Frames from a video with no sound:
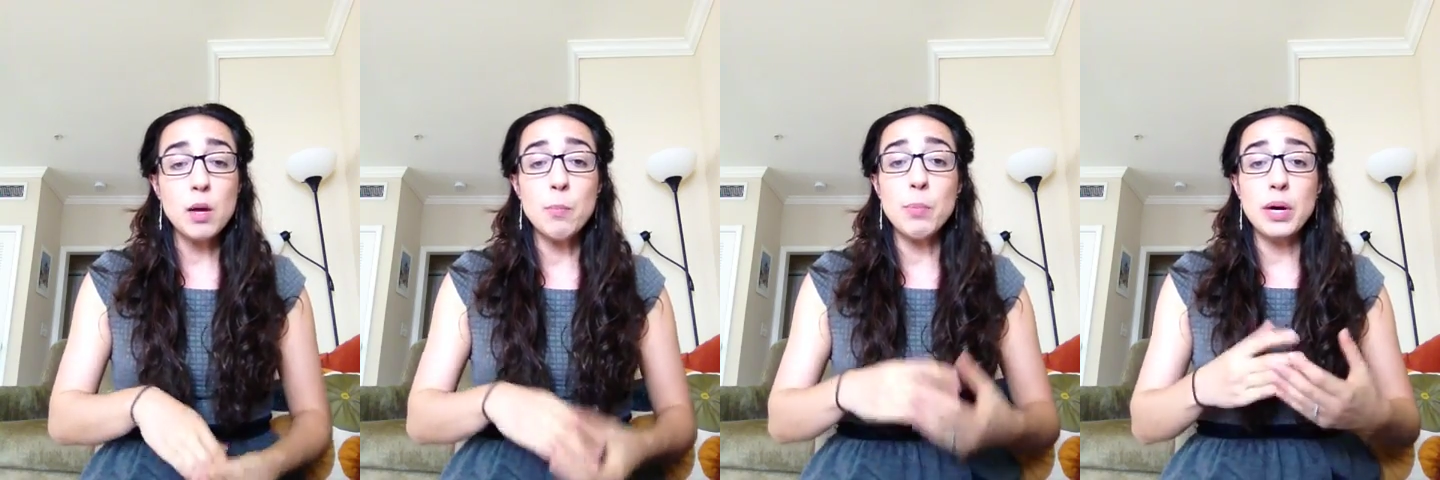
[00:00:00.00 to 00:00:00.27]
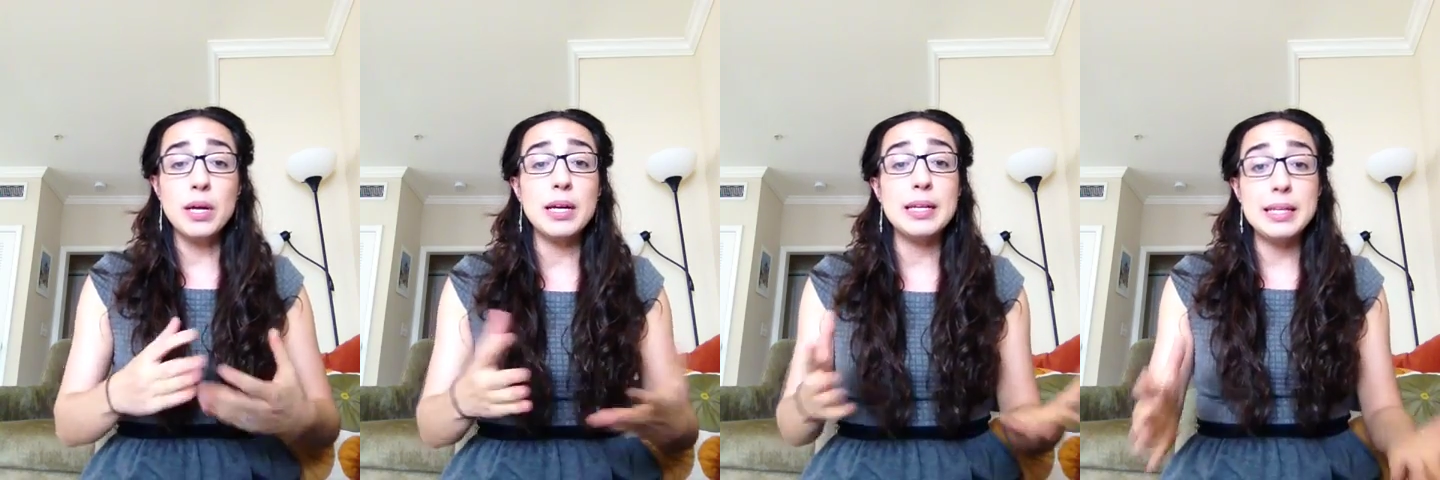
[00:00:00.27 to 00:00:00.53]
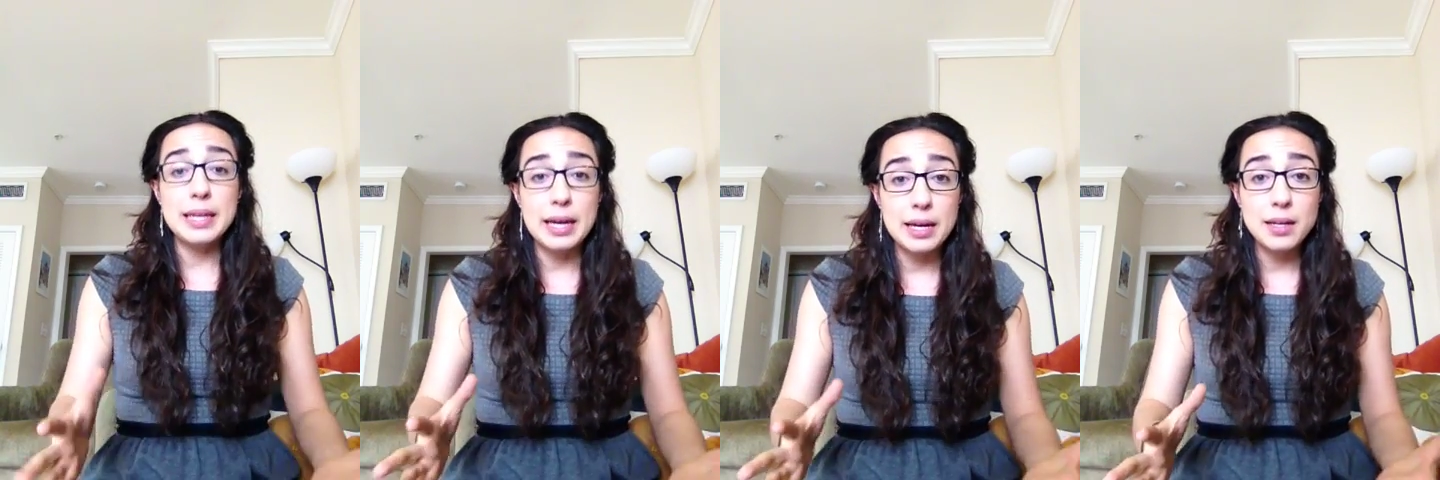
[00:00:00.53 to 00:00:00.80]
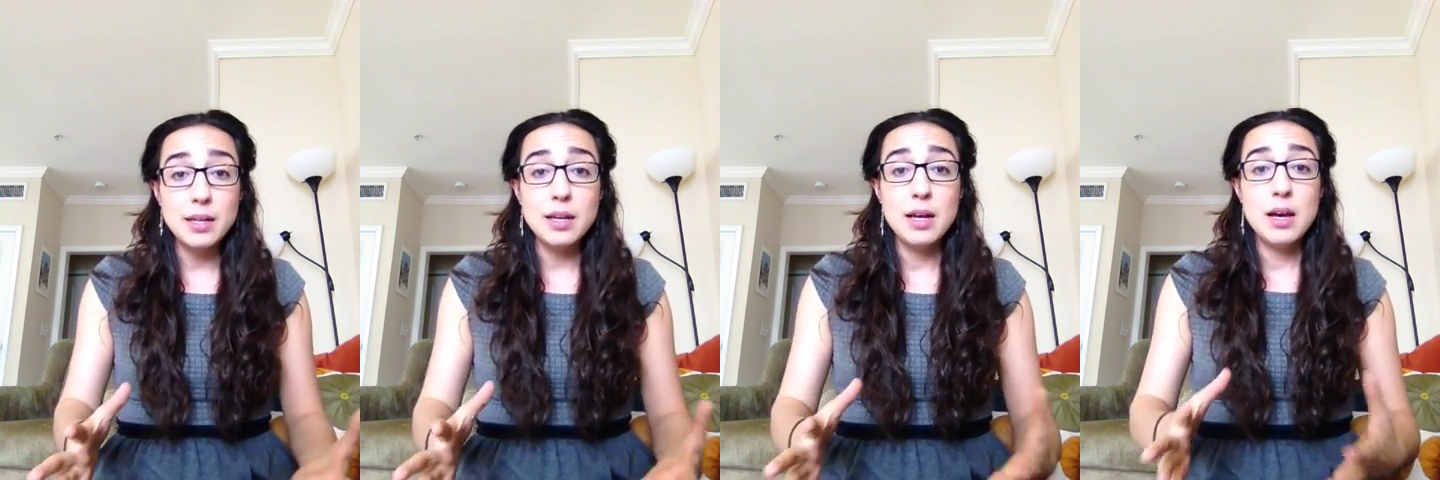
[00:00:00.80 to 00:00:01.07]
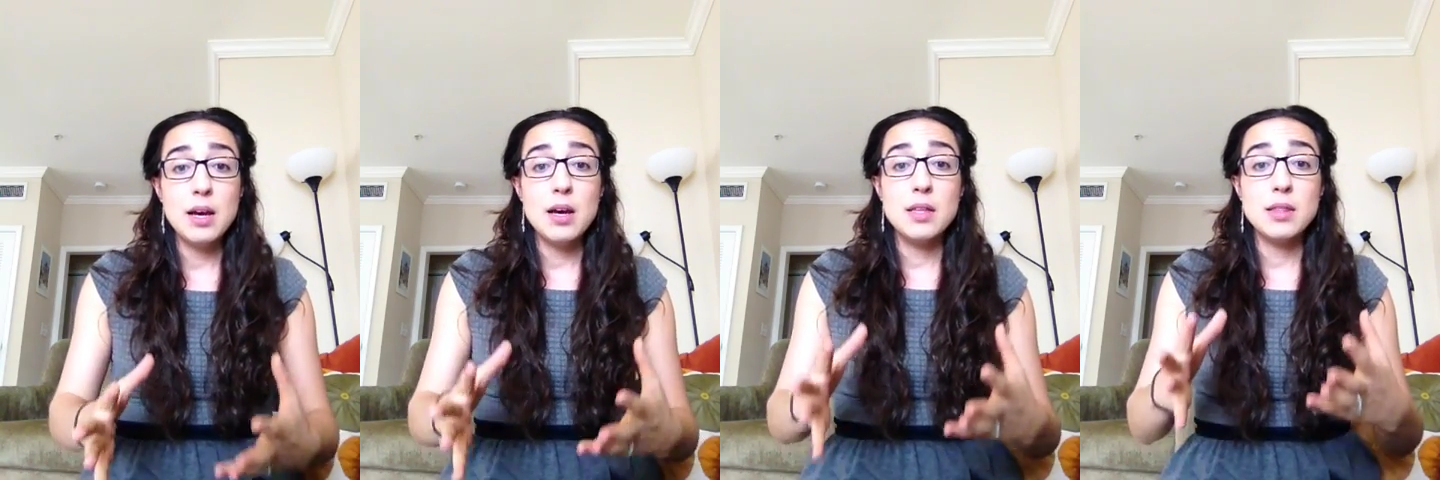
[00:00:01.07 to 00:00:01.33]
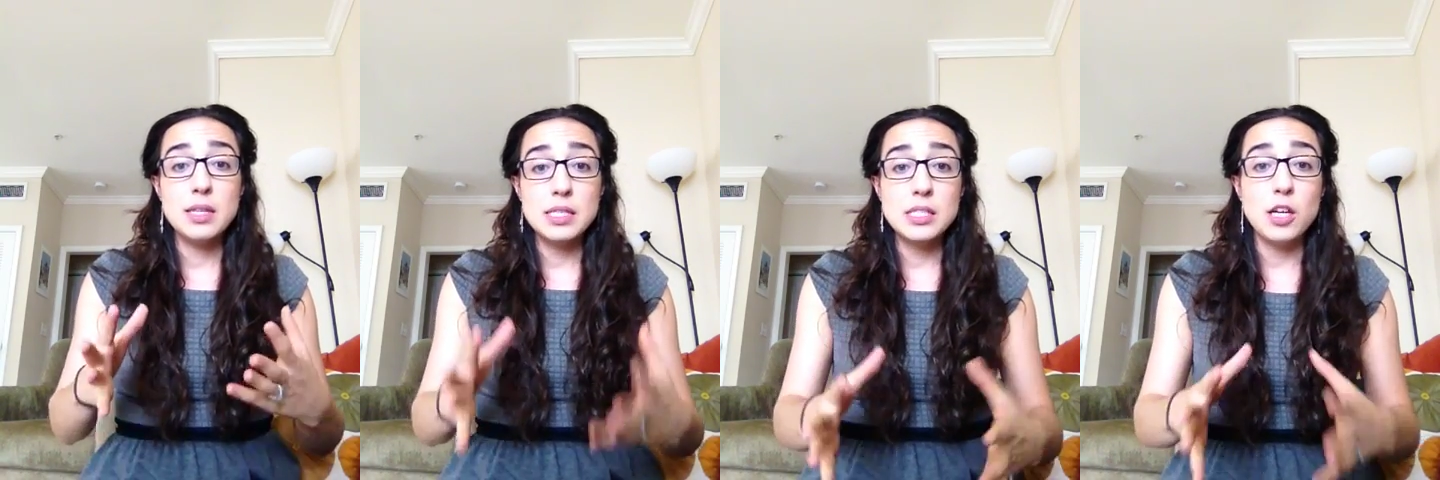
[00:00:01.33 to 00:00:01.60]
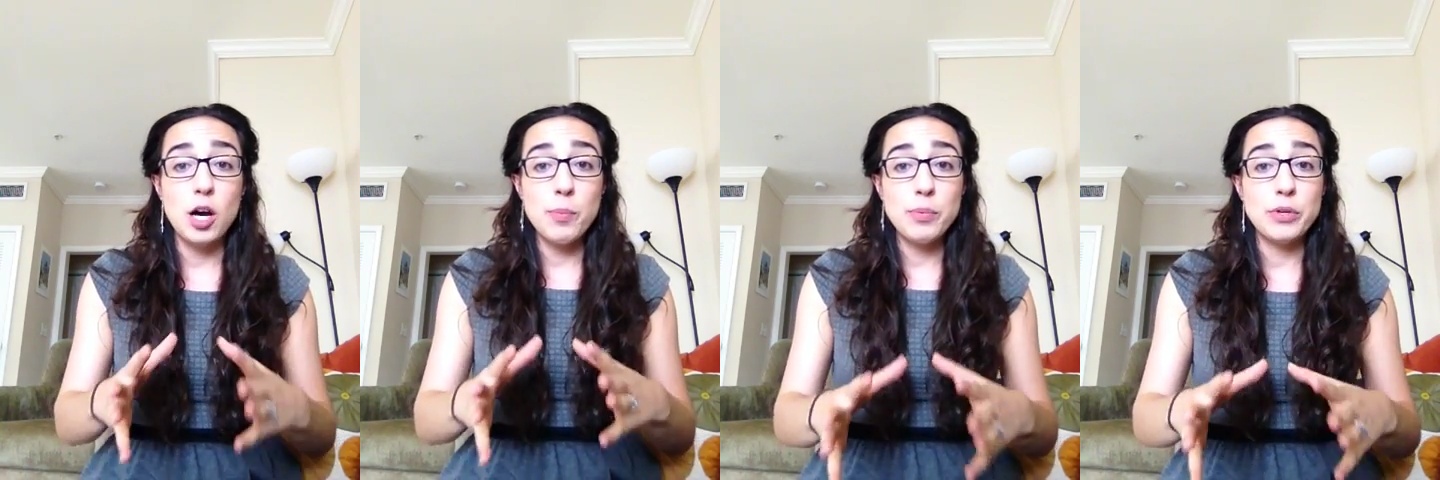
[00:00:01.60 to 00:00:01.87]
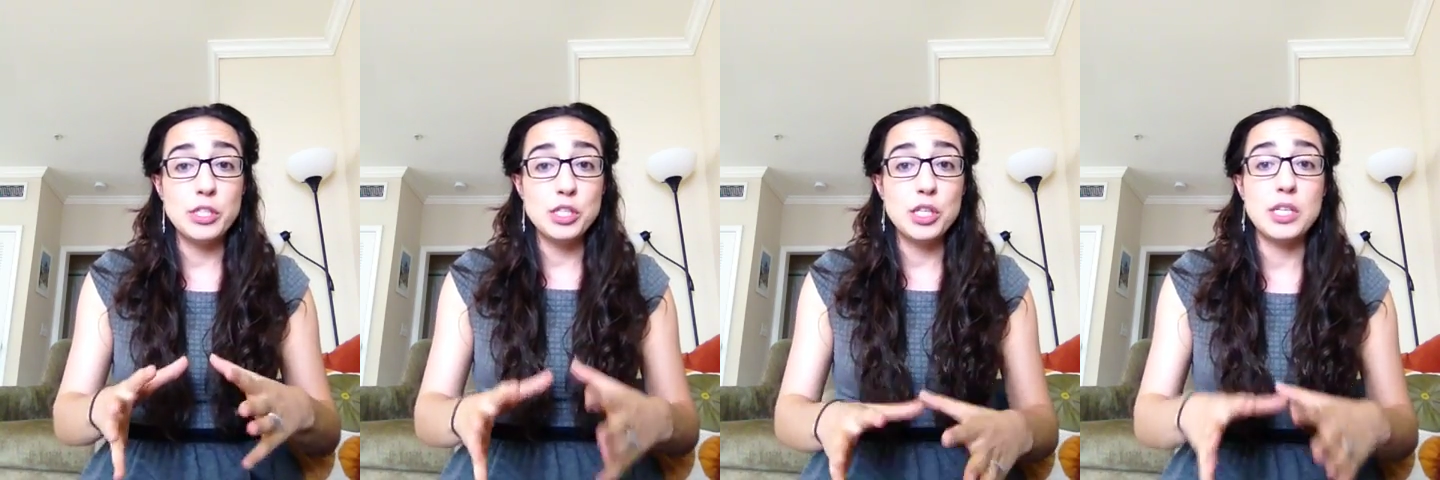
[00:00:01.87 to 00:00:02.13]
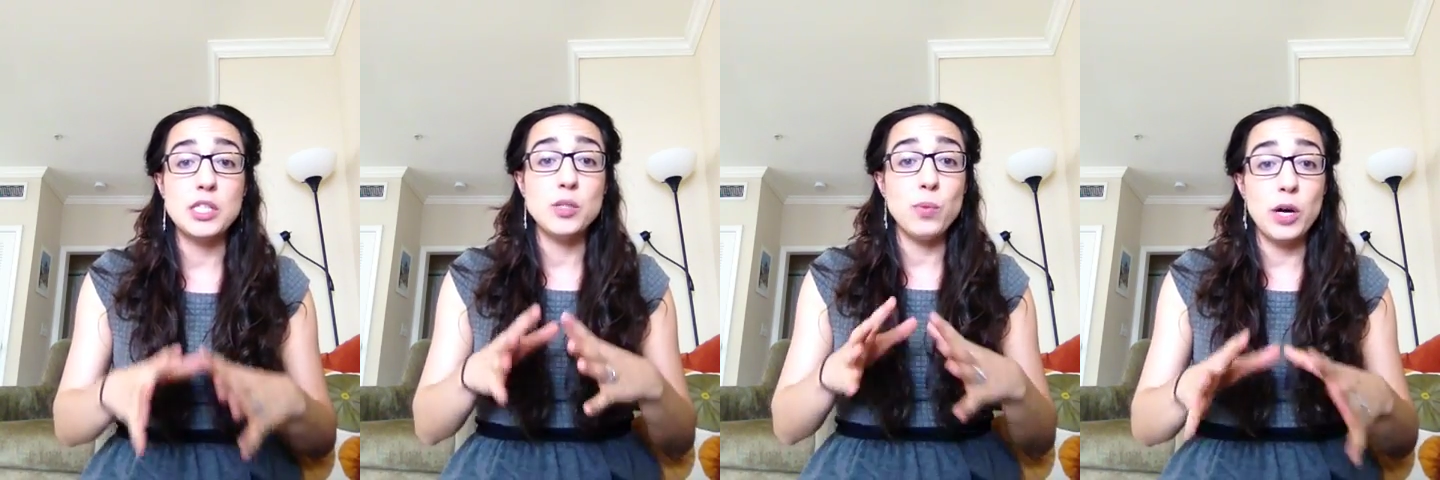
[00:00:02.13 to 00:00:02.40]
But again, this operation is